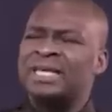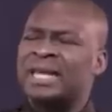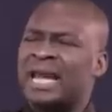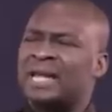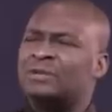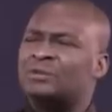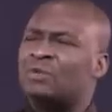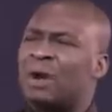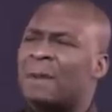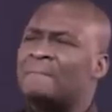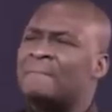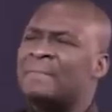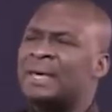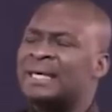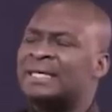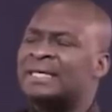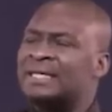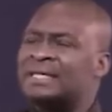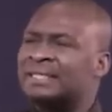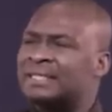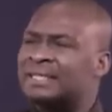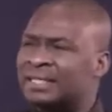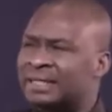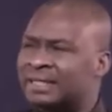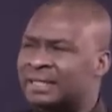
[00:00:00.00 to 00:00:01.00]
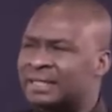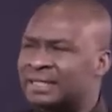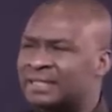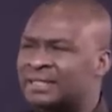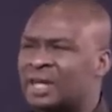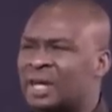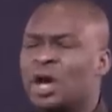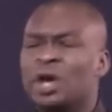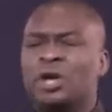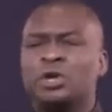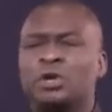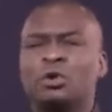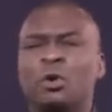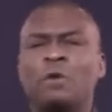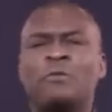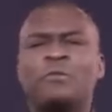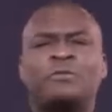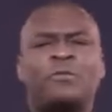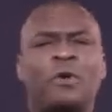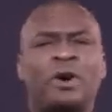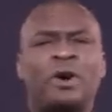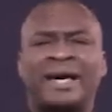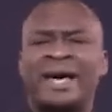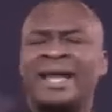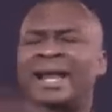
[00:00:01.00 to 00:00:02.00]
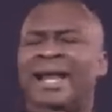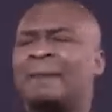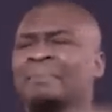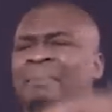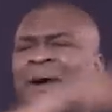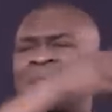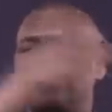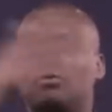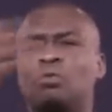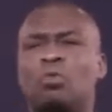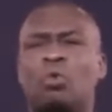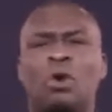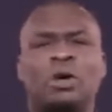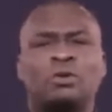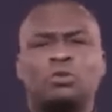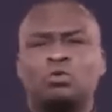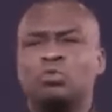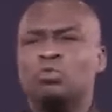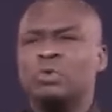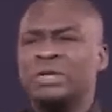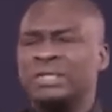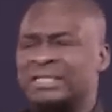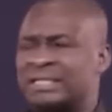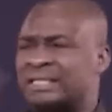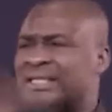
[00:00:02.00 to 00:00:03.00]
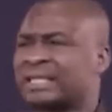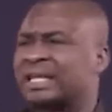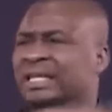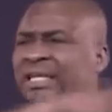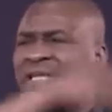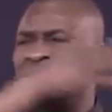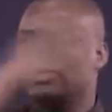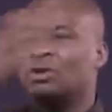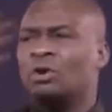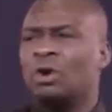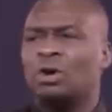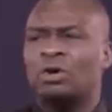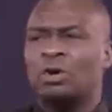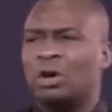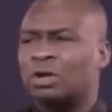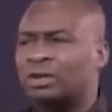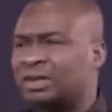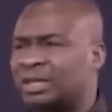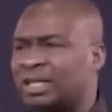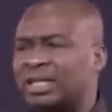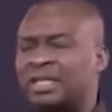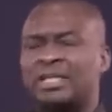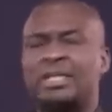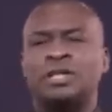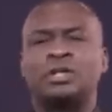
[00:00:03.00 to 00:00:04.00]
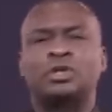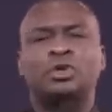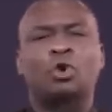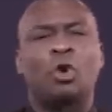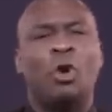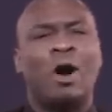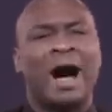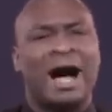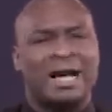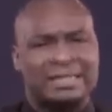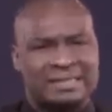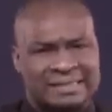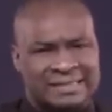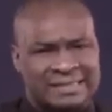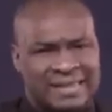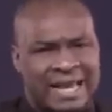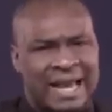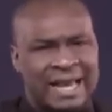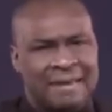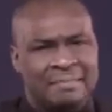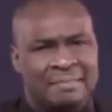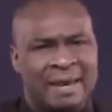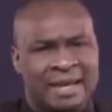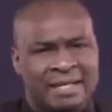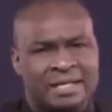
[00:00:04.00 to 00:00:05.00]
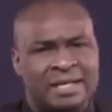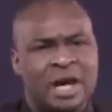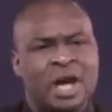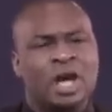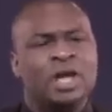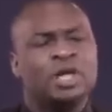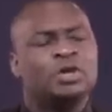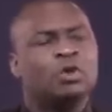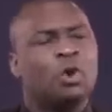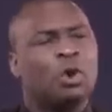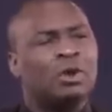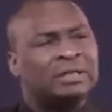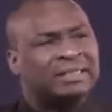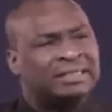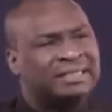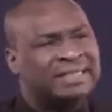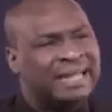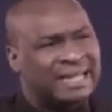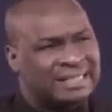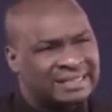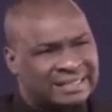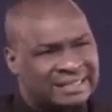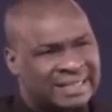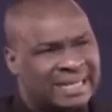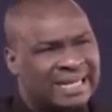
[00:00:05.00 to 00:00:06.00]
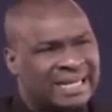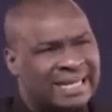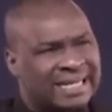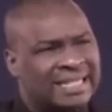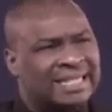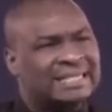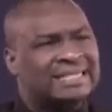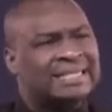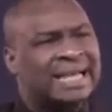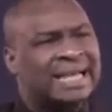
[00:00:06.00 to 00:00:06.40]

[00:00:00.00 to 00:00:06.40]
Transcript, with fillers: and you are making decrees. You forget about what who is thinking or not thinking. Your assignment, your destiny is